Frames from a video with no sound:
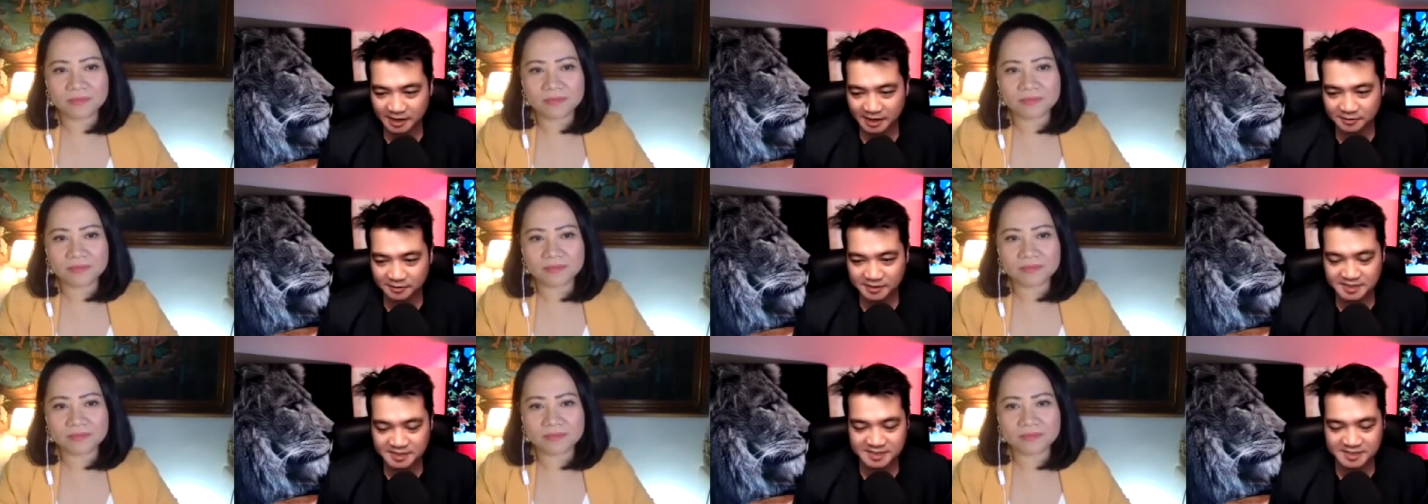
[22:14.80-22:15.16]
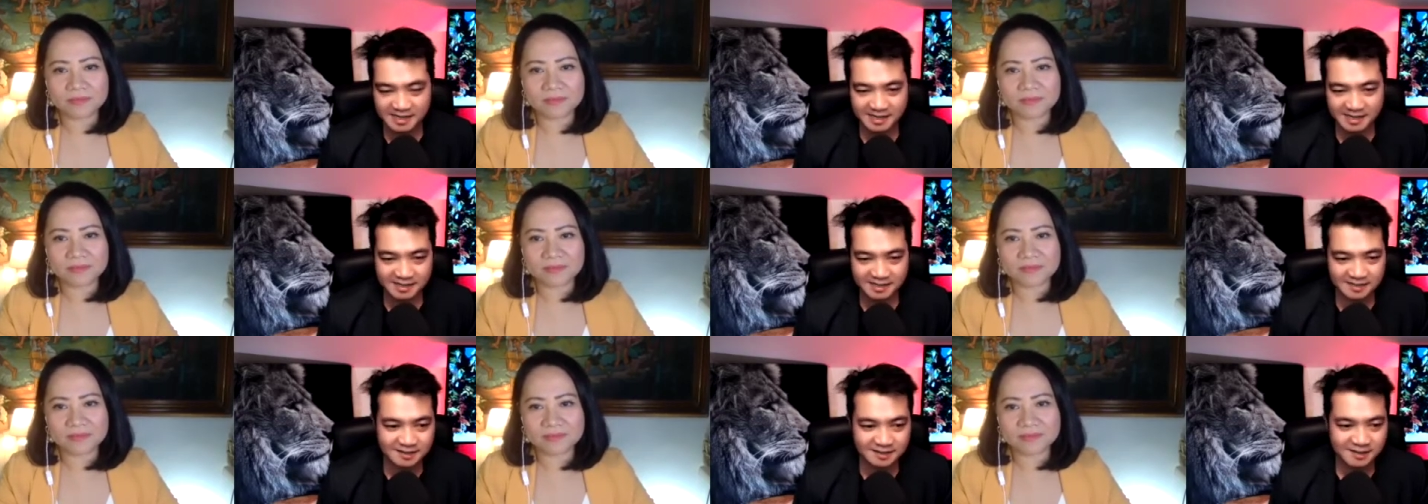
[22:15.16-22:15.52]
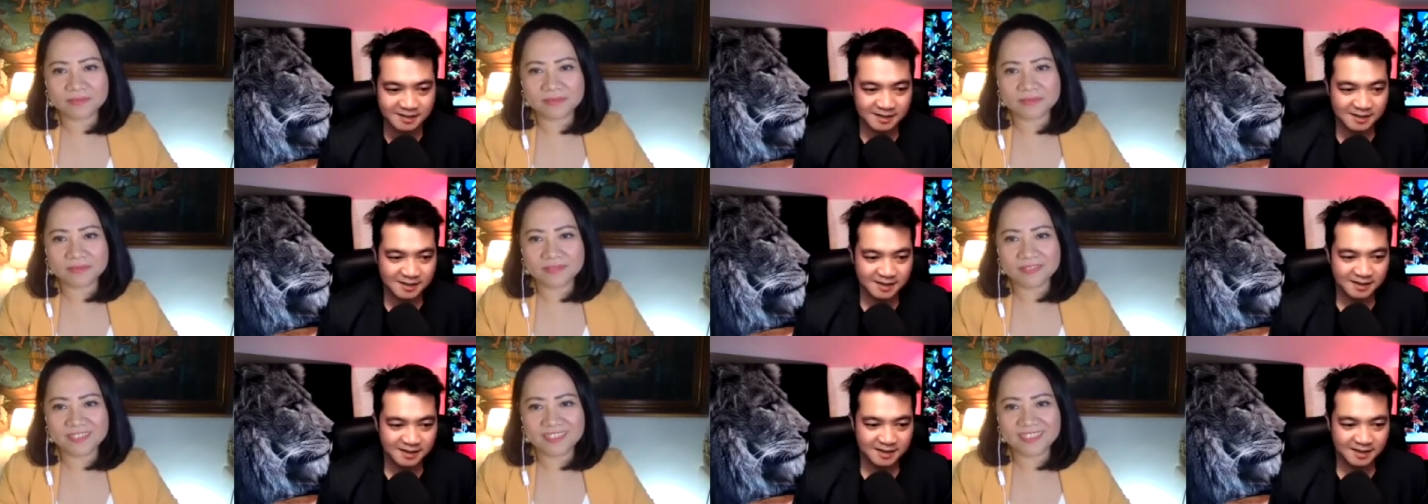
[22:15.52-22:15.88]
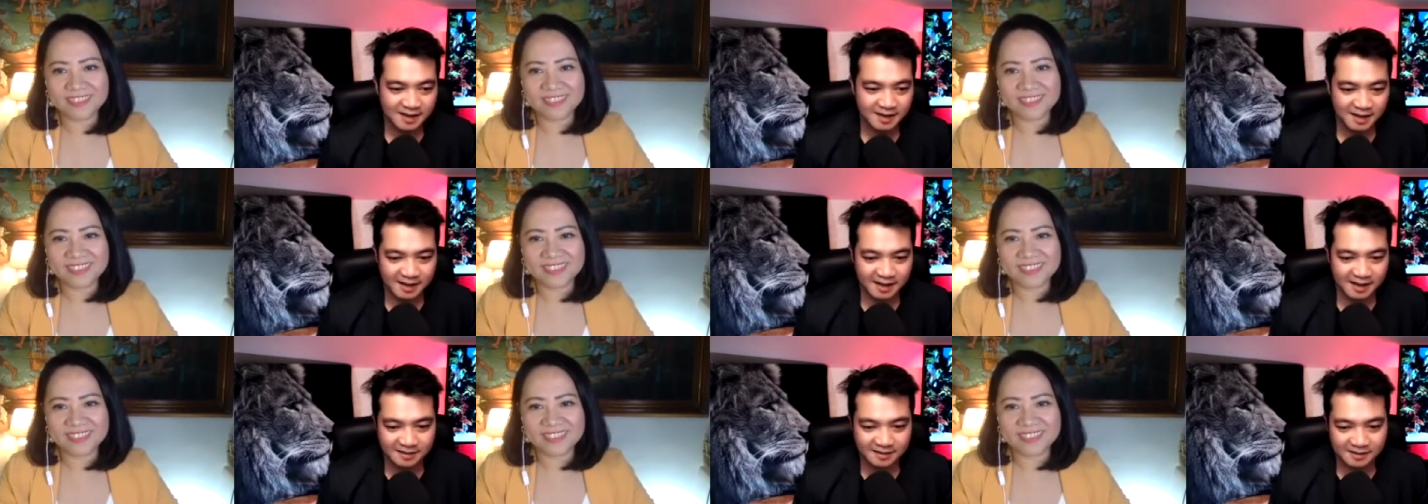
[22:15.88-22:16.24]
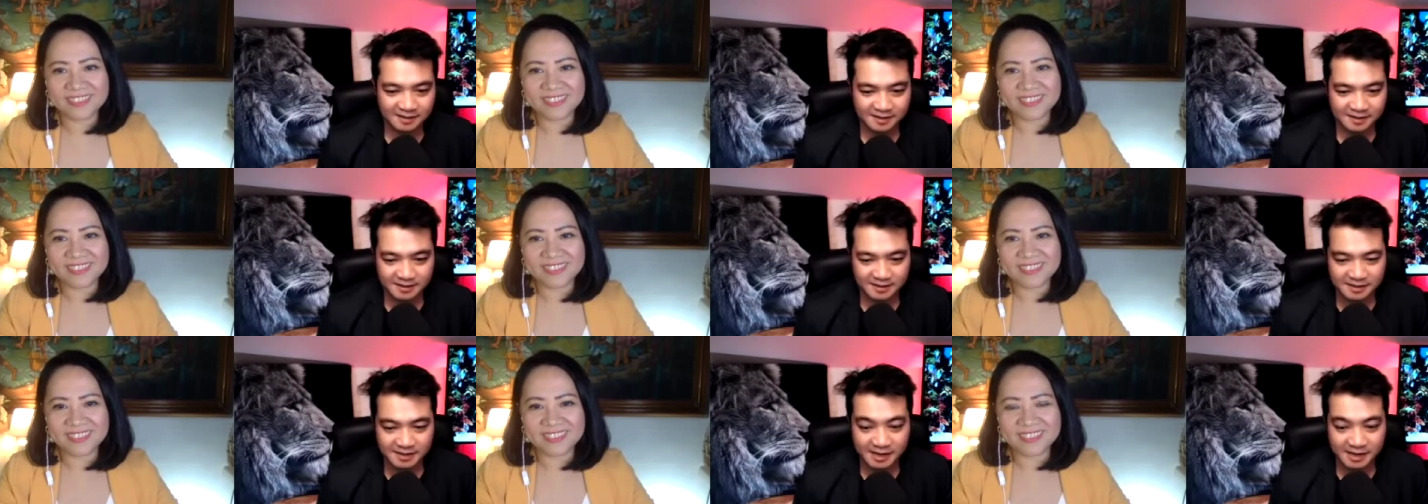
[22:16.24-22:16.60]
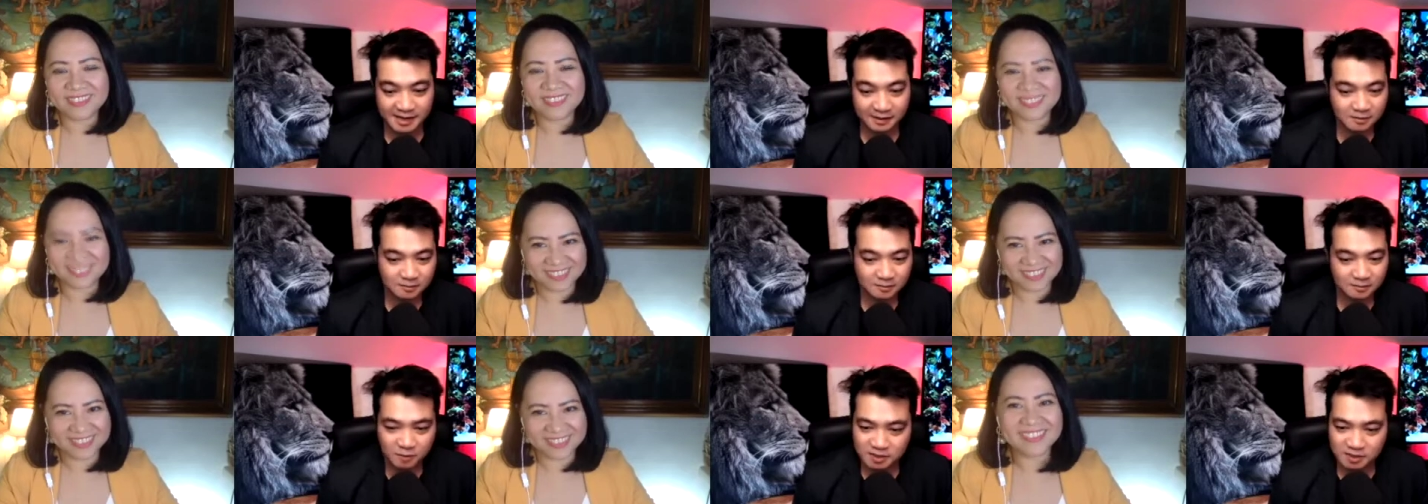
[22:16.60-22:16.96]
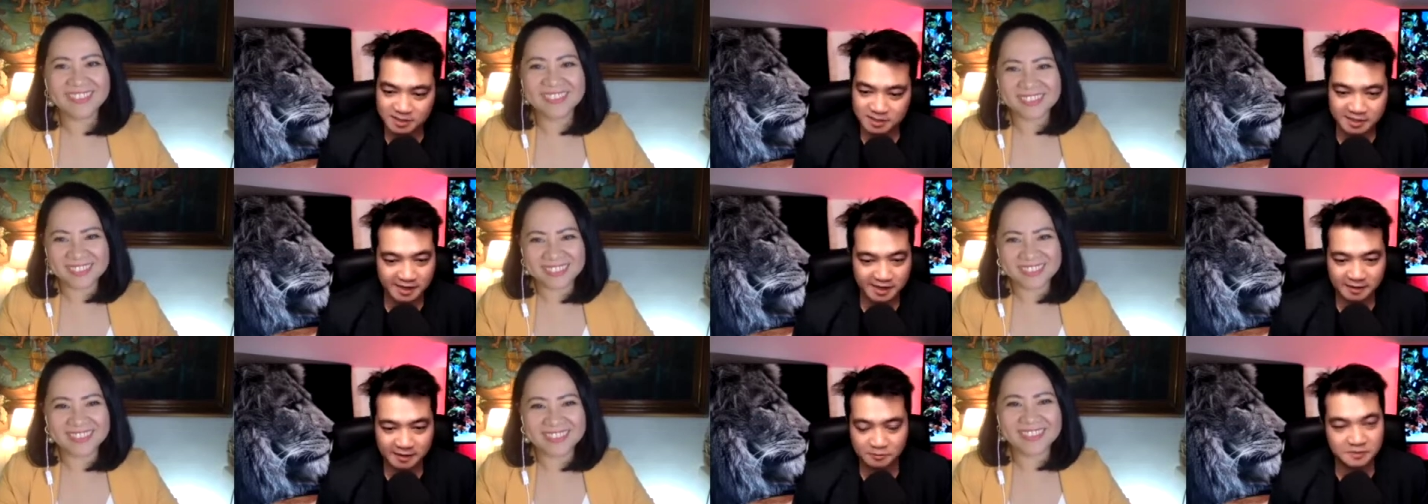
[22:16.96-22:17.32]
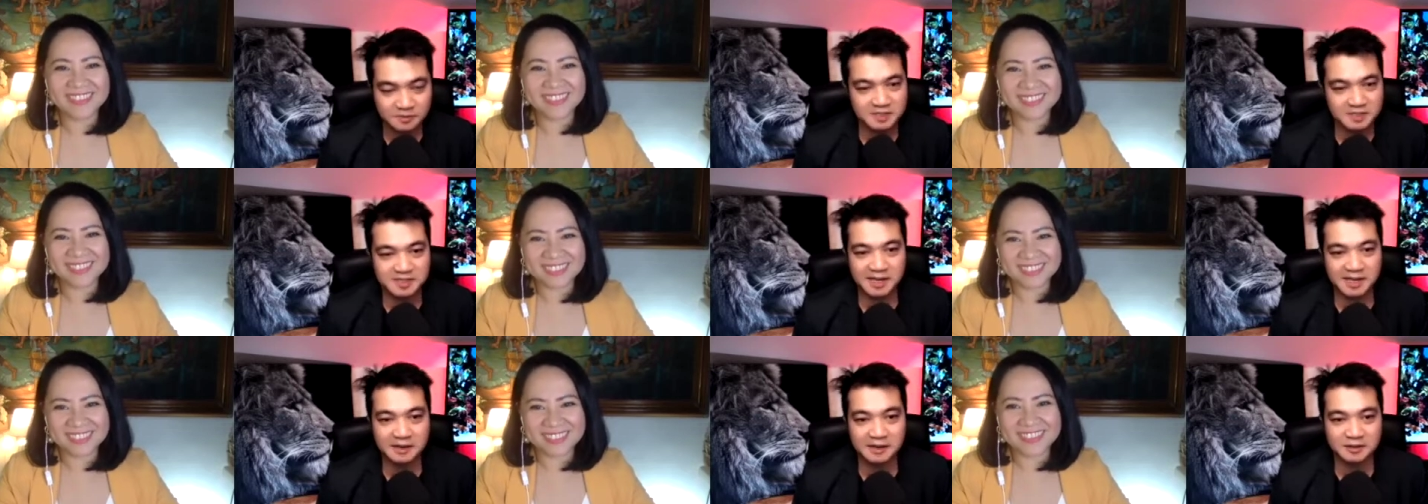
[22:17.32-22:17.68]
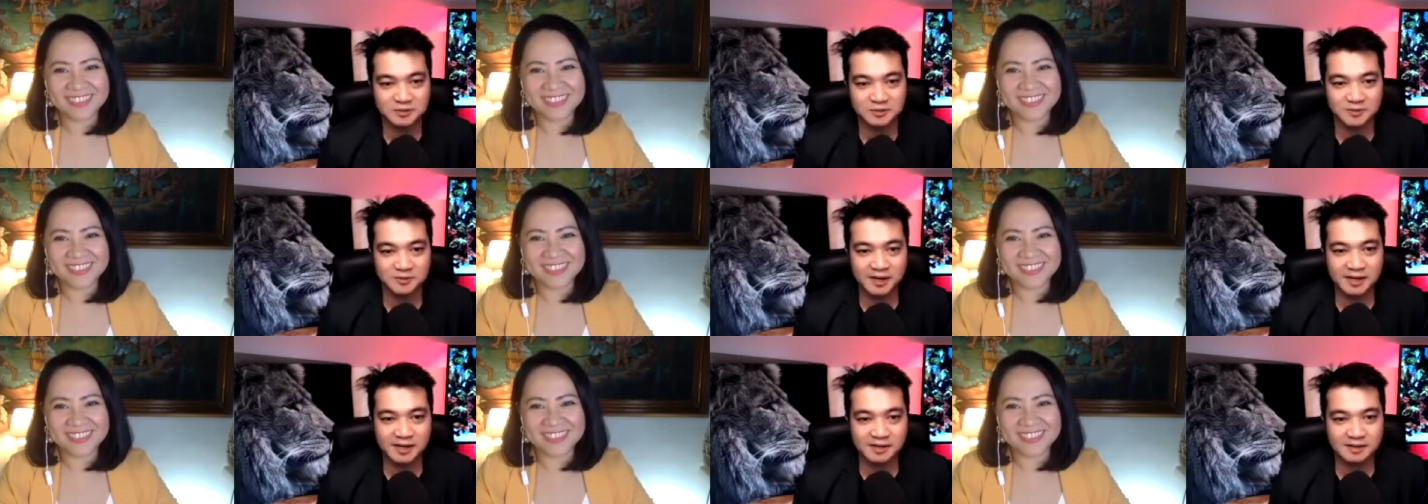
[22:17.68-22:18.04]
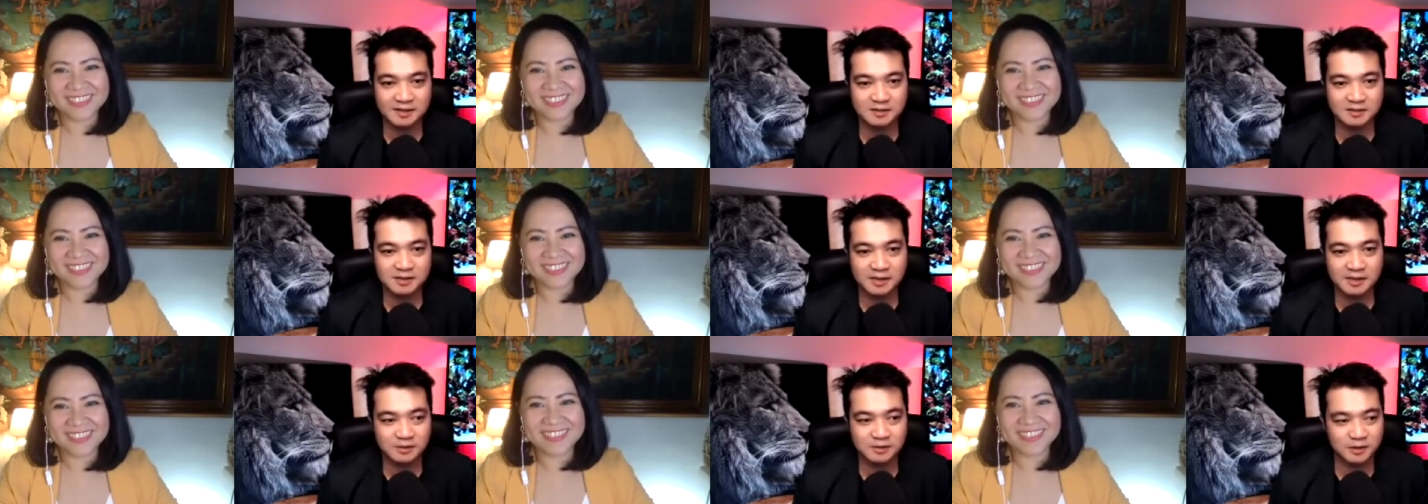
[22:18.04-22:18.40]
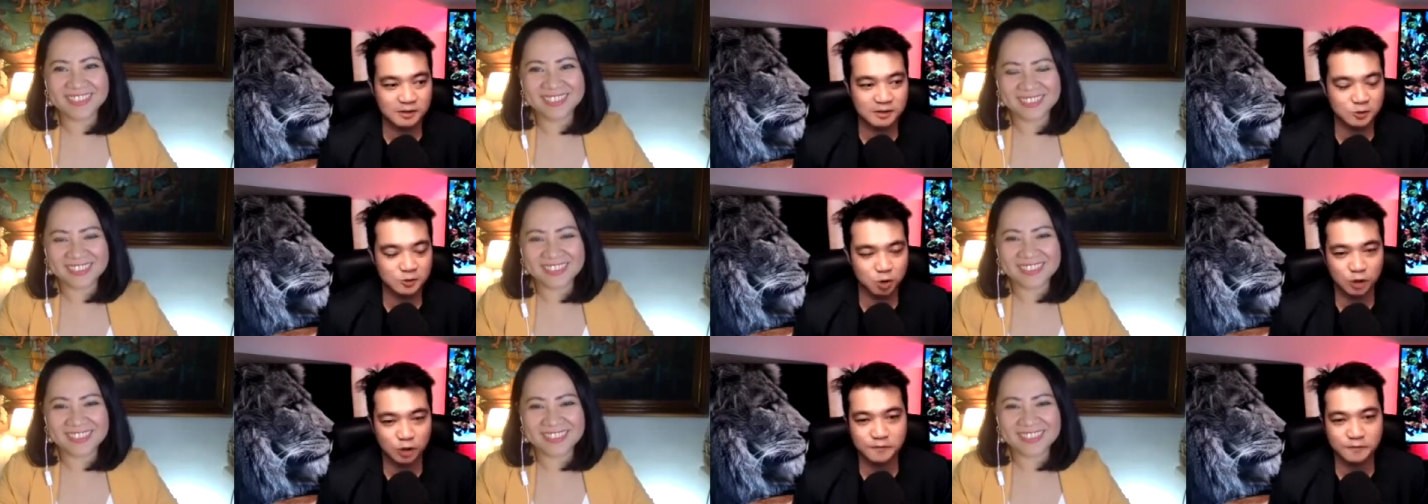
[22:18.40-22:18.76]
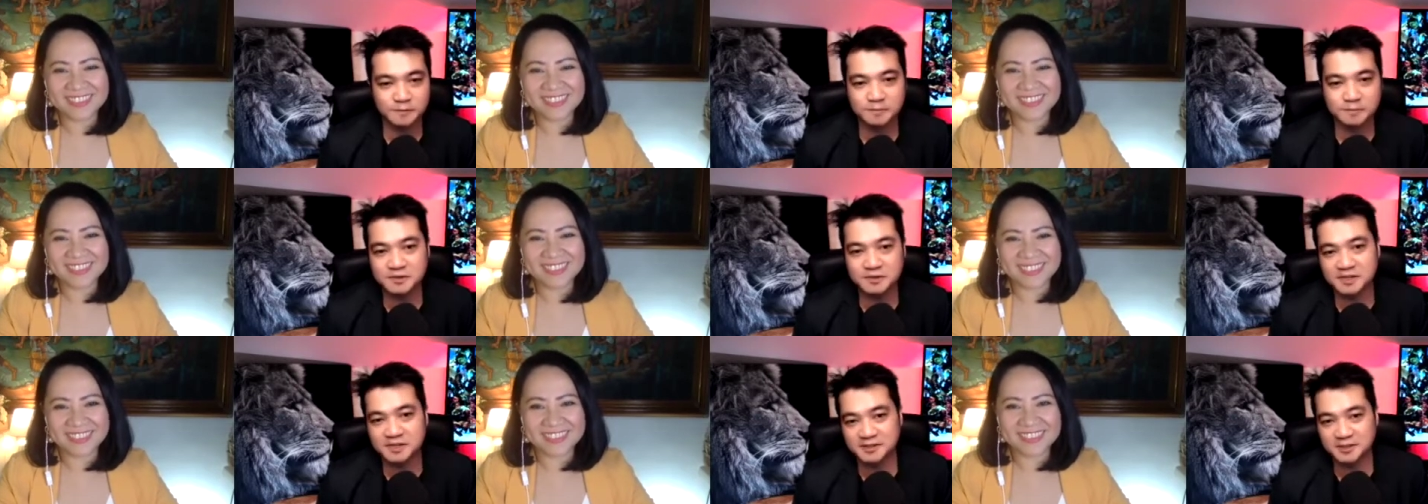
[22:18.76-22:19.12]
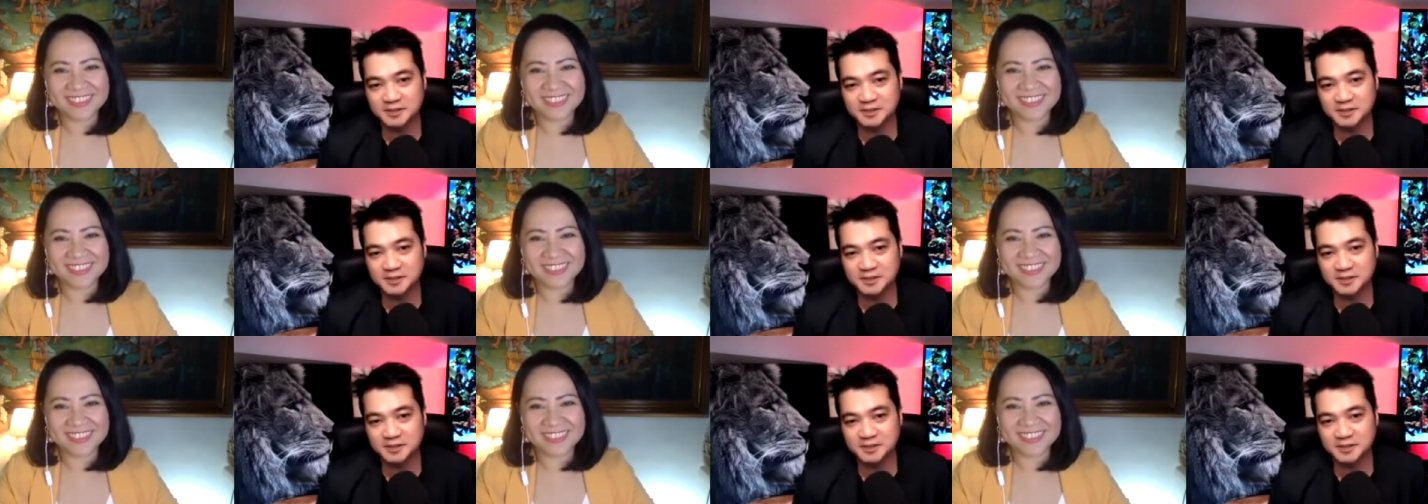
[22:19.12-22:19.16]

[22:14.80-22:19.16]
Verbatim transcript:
Speaker 1: how he started and uh, yeah once again it was sales right that, that drove him to the